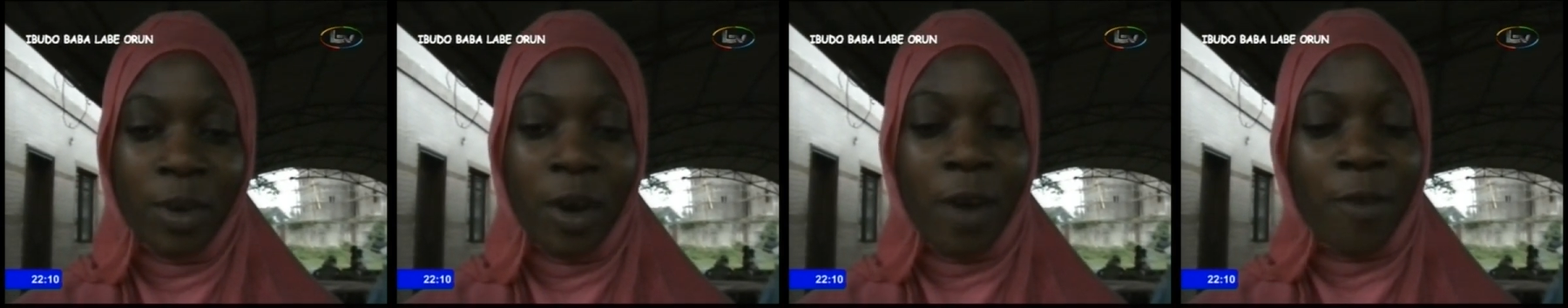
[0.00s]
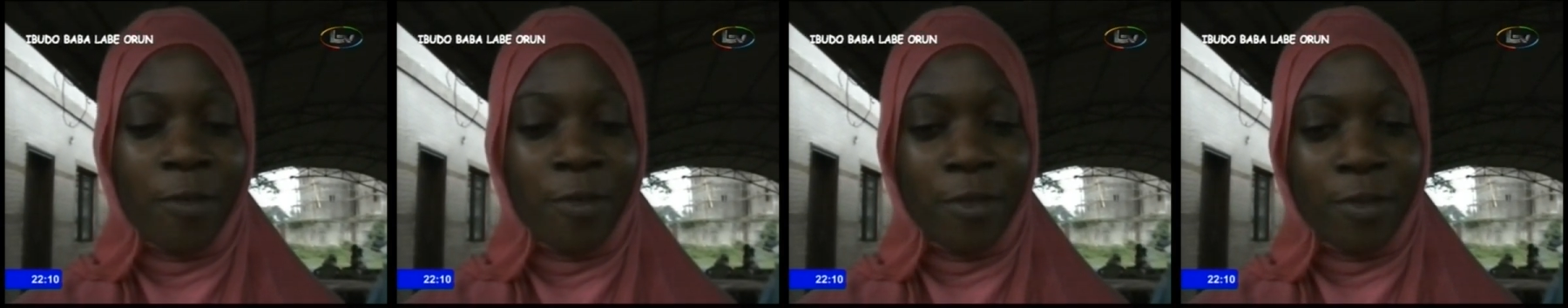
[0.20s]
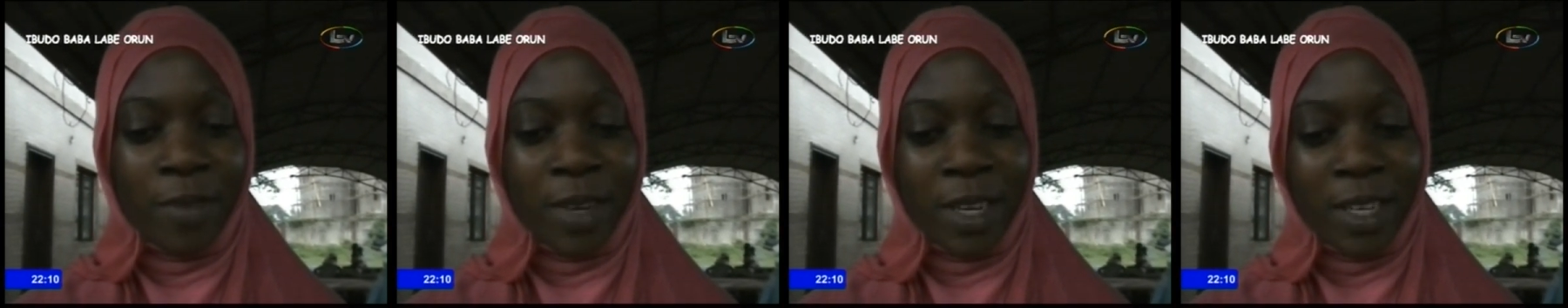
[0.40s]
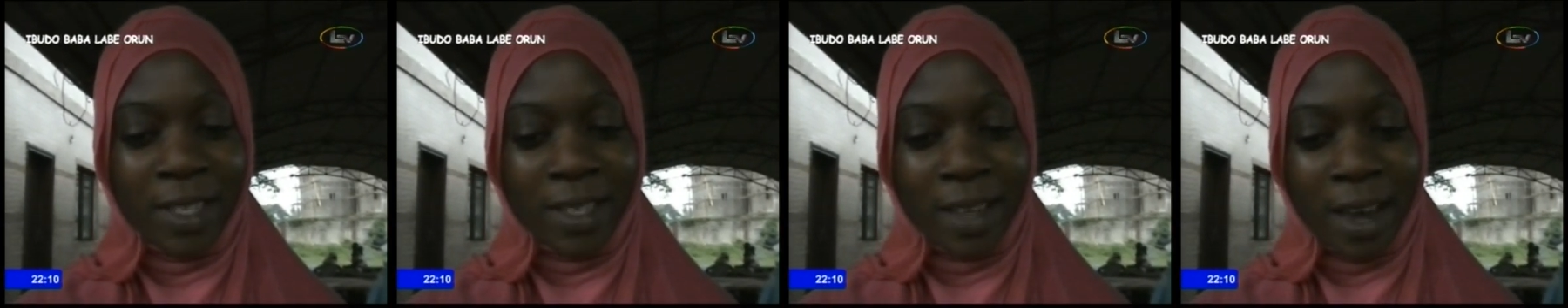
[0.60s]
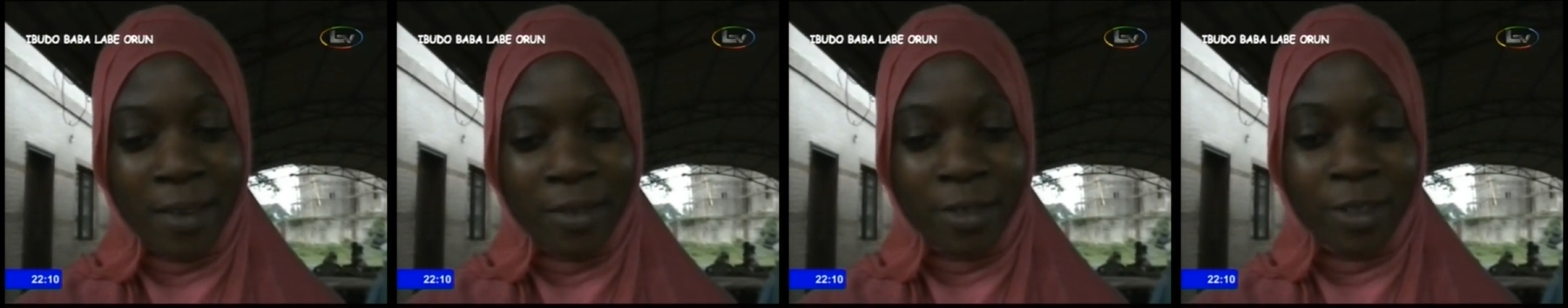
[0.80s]
maybe
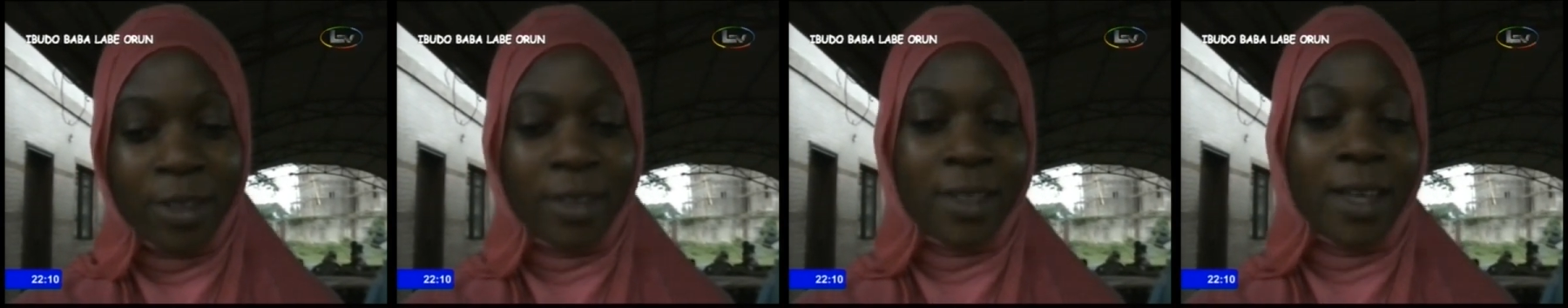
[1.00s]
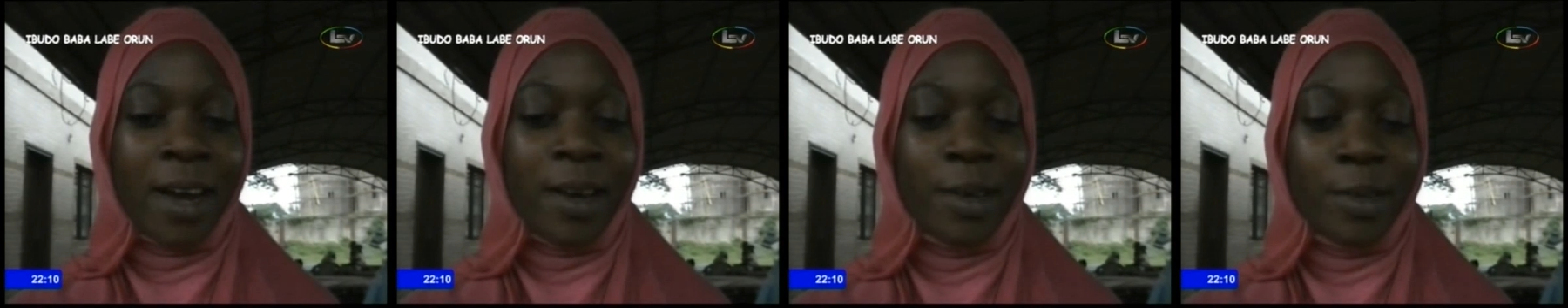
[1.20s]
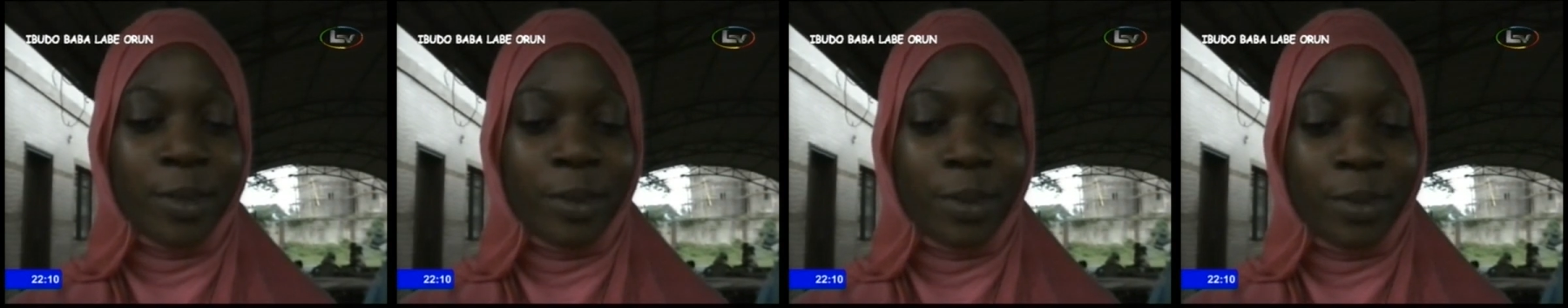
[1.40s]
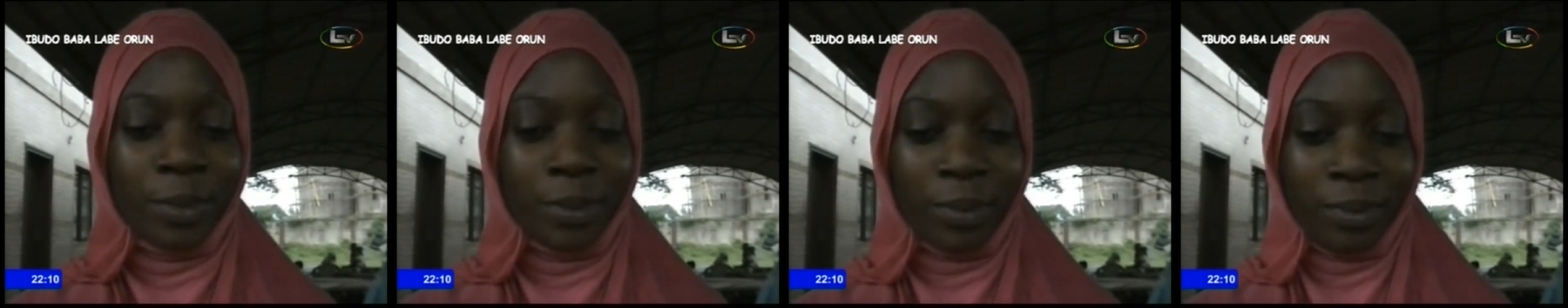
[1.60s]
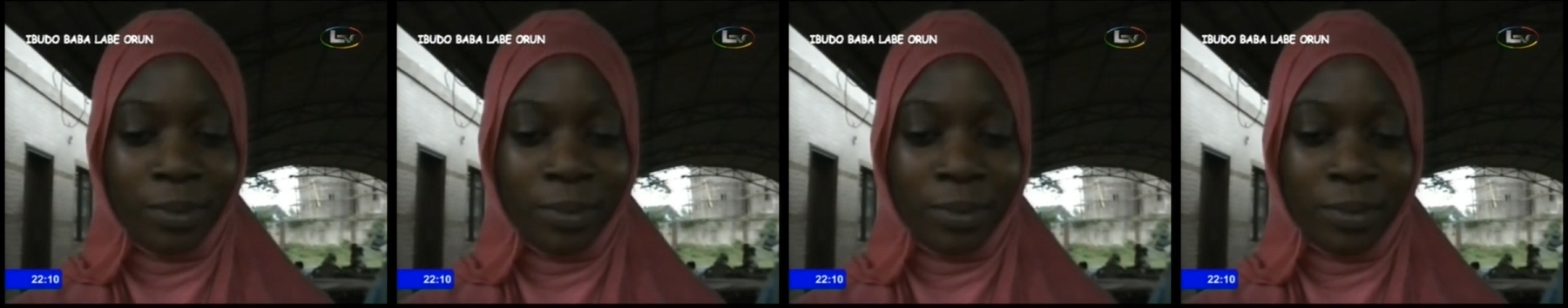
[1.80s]
probably for her to start off
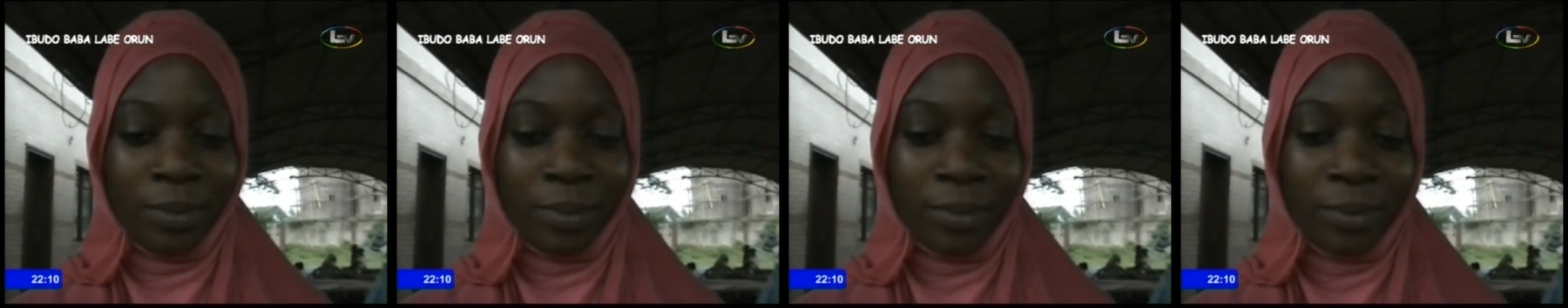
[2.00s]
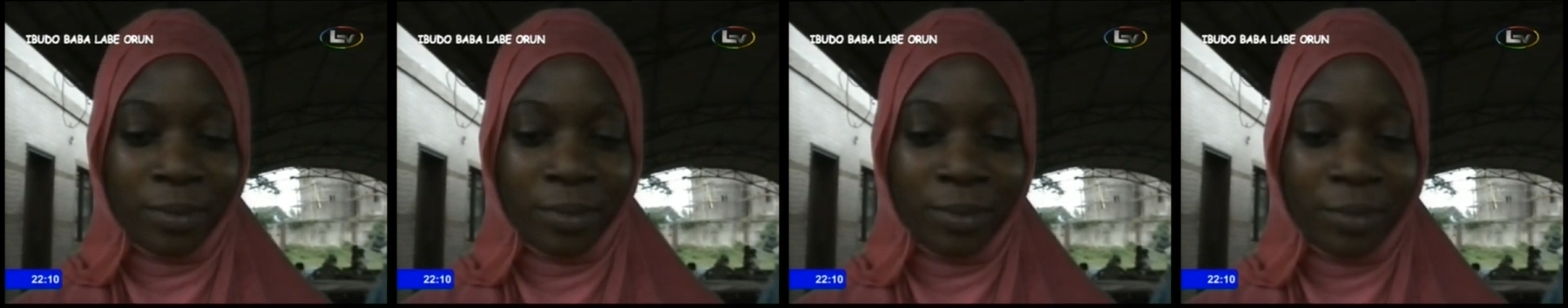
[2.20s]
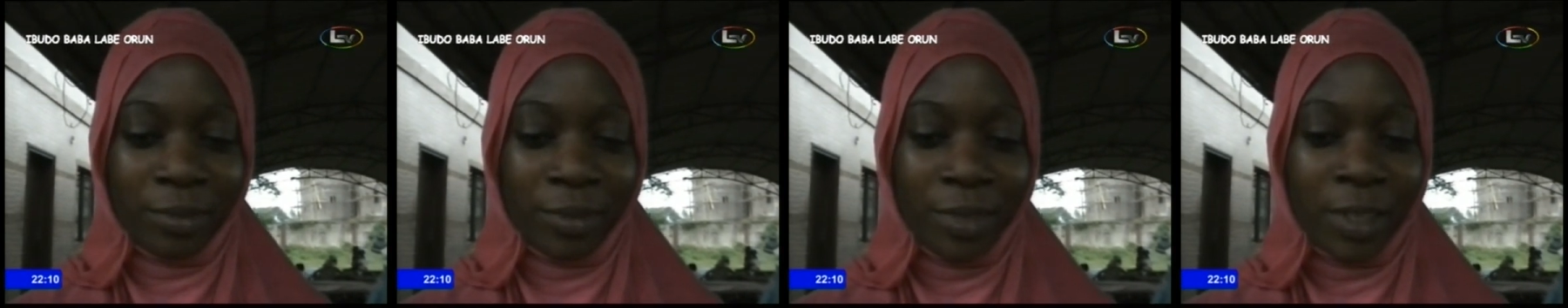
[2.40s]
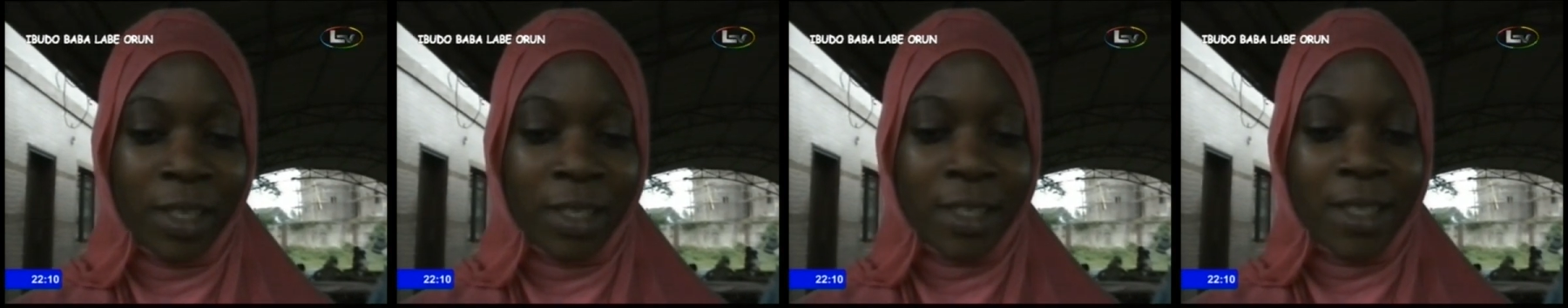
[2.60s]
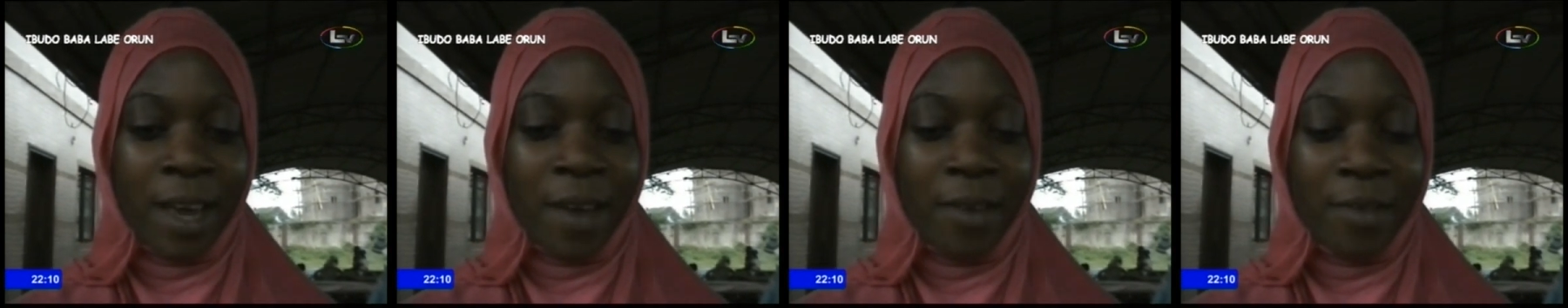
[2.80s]
something? That
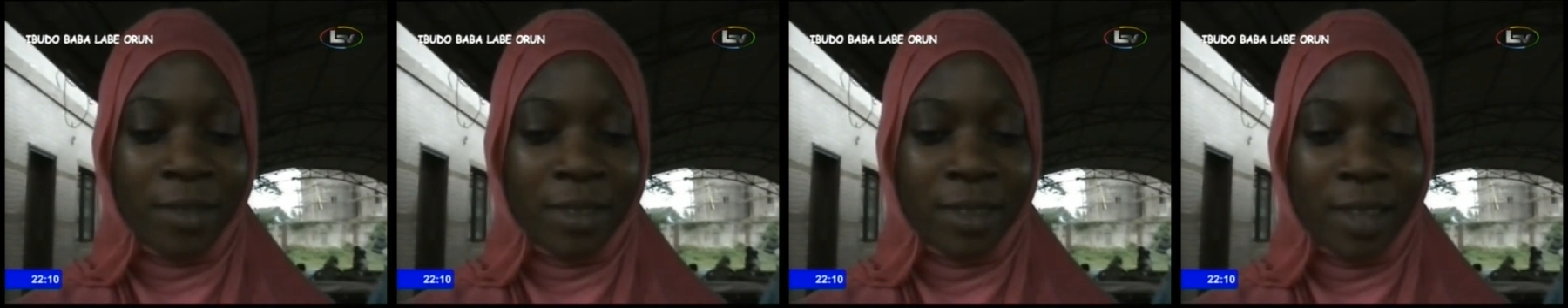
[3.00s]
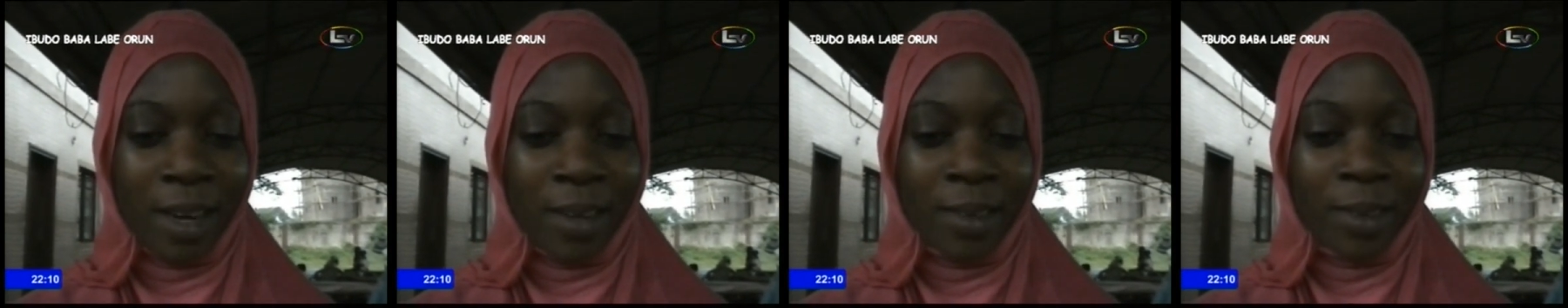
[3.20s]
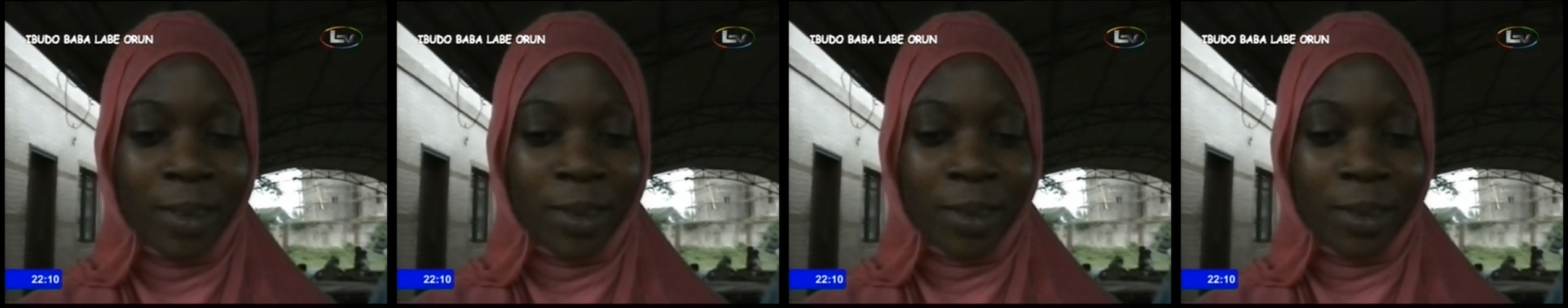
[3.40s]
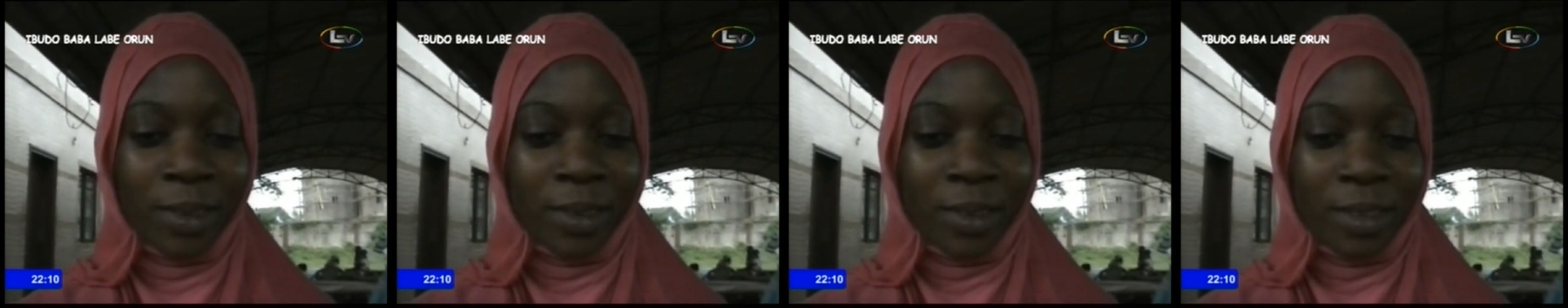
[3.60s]
was nothing like that.